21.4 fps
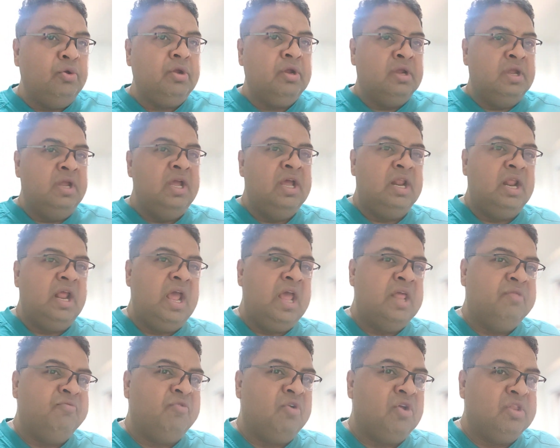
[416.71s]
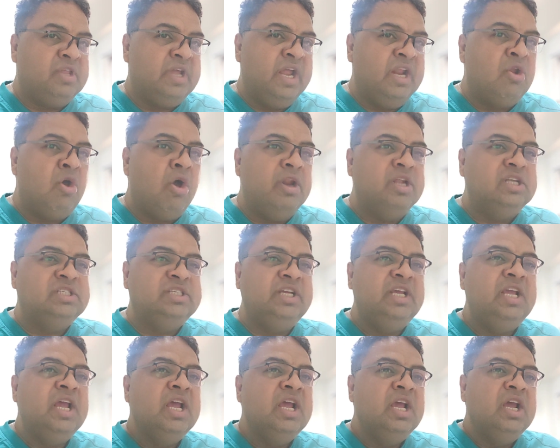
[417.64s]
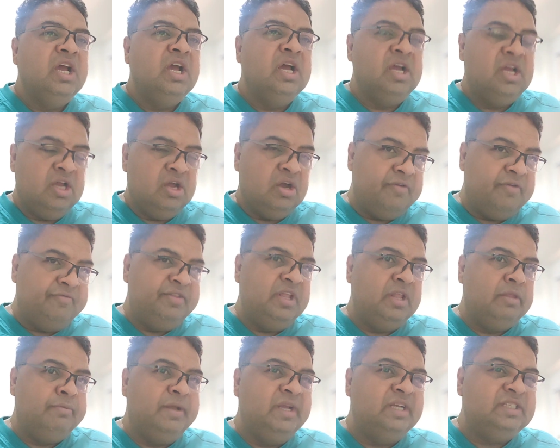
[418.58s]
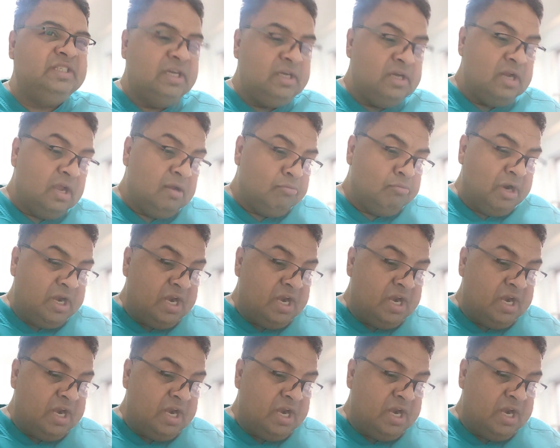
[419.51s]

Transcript: took here as for the analogy of this patient.